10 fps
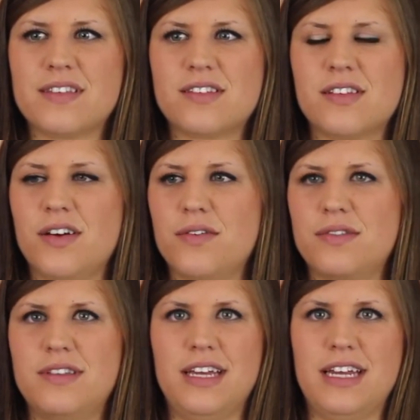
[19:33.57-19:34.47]

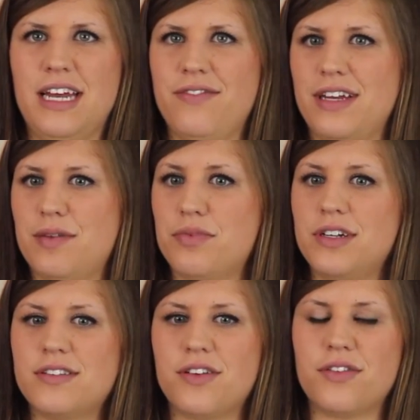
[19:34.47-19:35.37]
so they could have like a
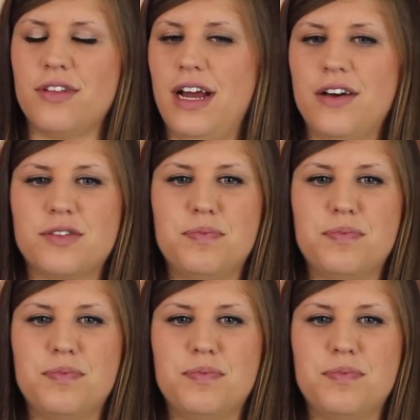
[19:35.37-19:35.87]
breeze go through their house,